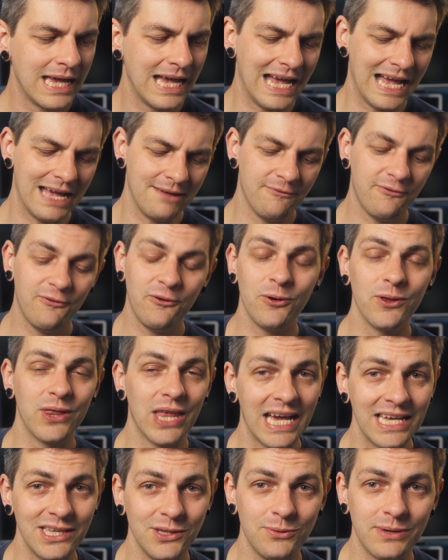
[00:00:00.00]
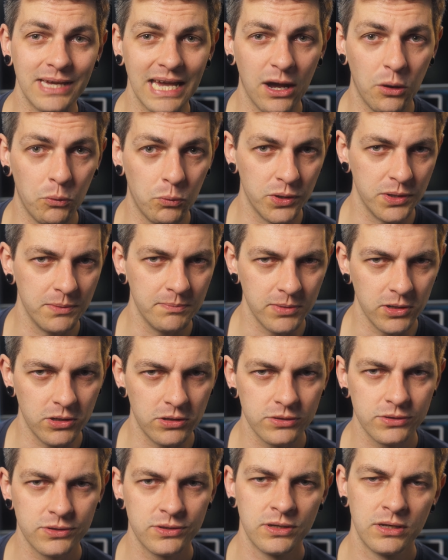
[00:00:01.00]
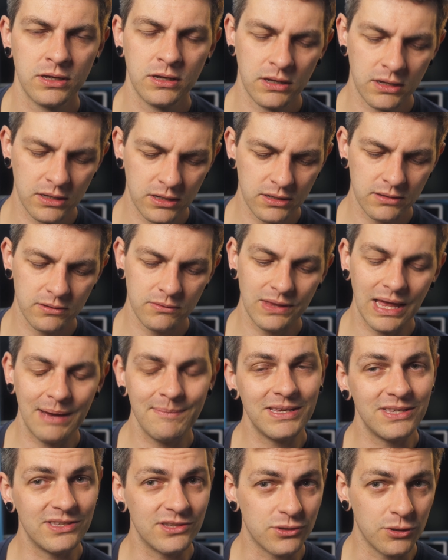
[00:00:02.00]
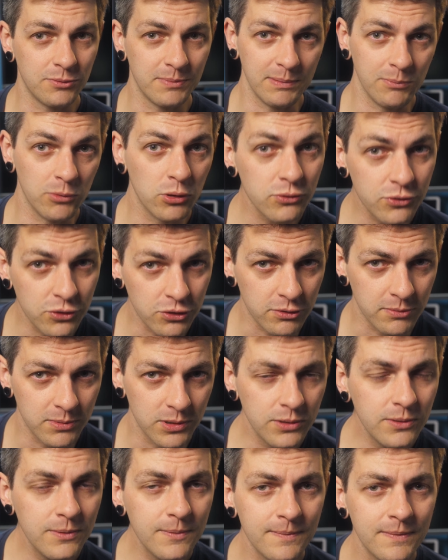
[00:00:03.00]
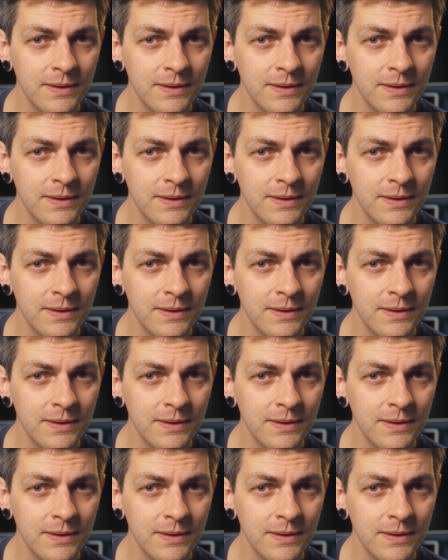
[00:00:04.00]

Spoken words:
And for that, you get a wooden box. That means it's going to be more durable.